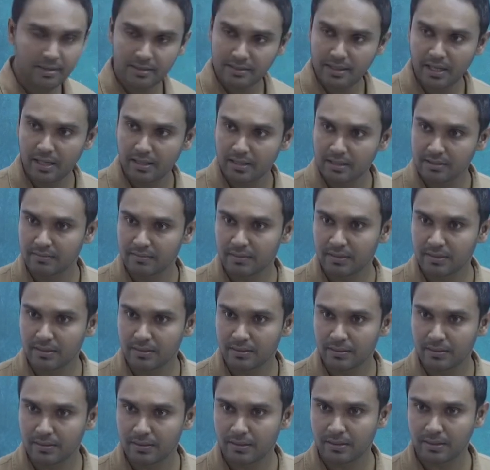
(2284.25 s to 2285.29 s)
this one?
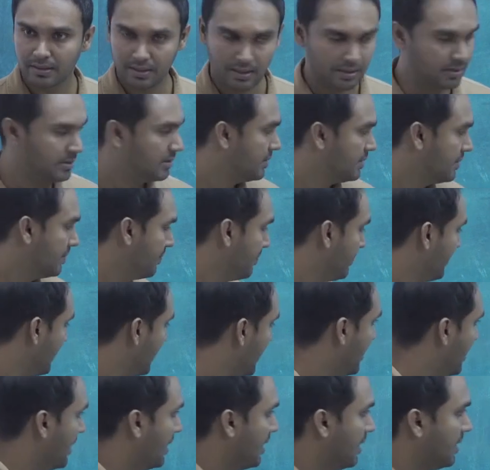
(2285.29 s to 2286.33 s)
Yes.
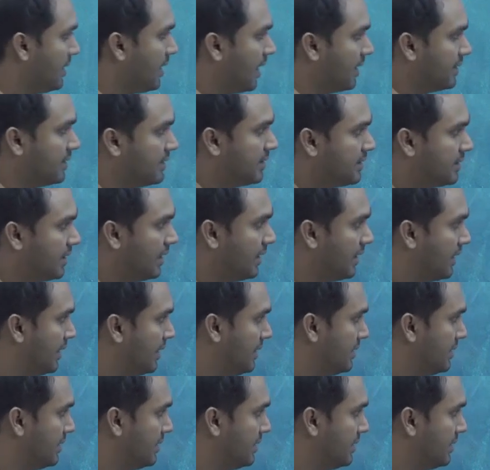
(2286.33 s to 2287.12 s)
The other thing is,